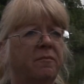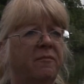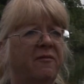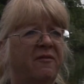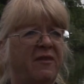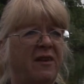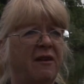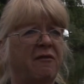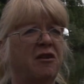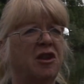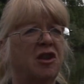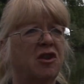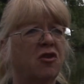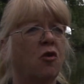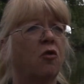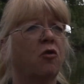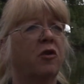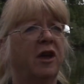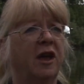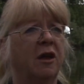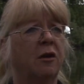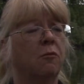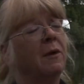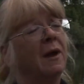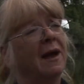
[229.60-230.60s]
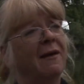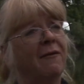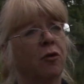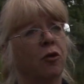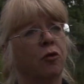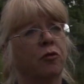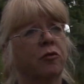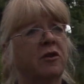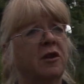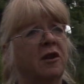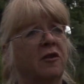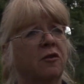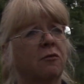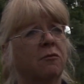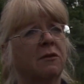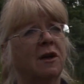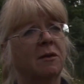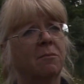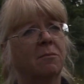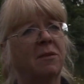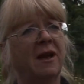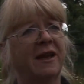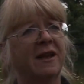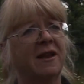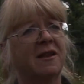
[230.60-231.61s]
very soggy and we haven't looked in the
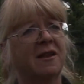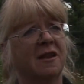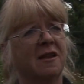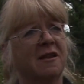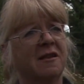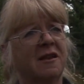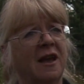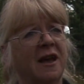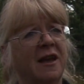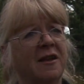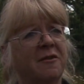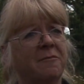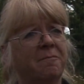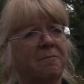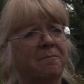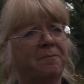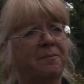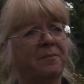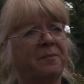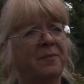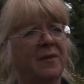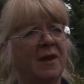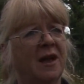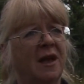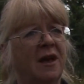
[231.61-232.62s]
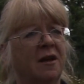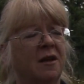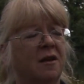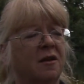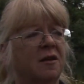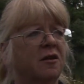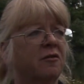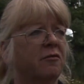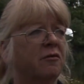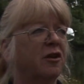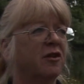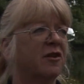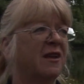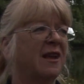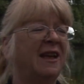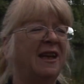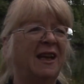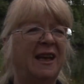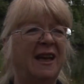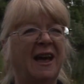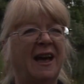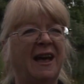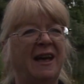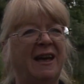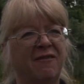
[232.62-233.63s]
right places yet. There aren't any
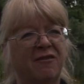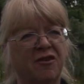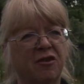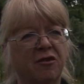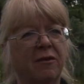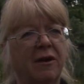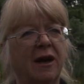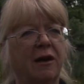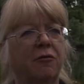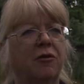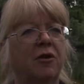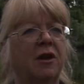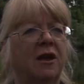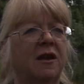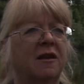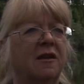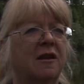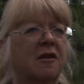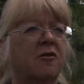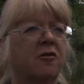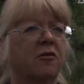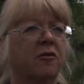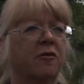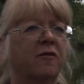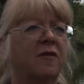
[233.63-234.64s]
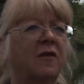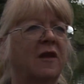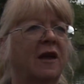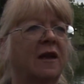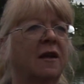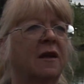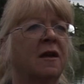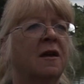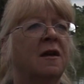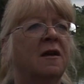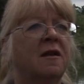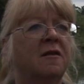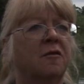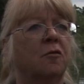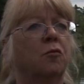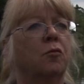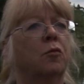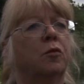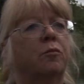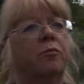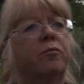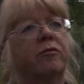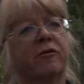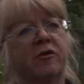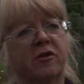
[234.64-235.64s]
caves around here, this sort of thing, that
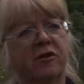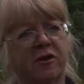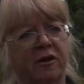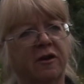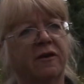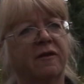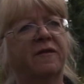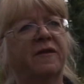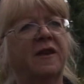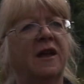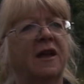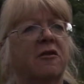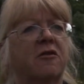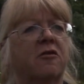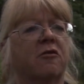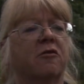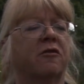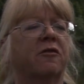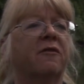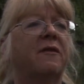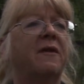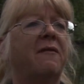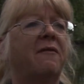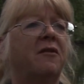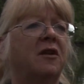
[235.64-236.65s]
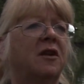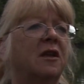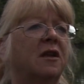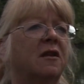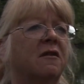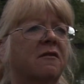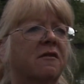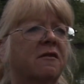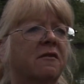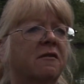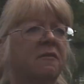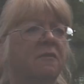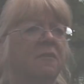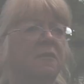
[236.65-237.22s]
would preserve that sort of evidence.